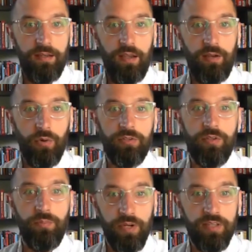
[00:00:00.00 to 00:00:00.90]
in order to
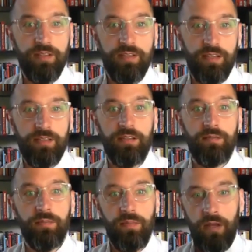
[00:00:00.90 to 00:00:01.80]
bring this
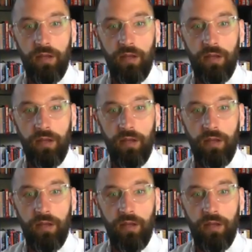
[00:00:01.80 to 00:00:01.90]
system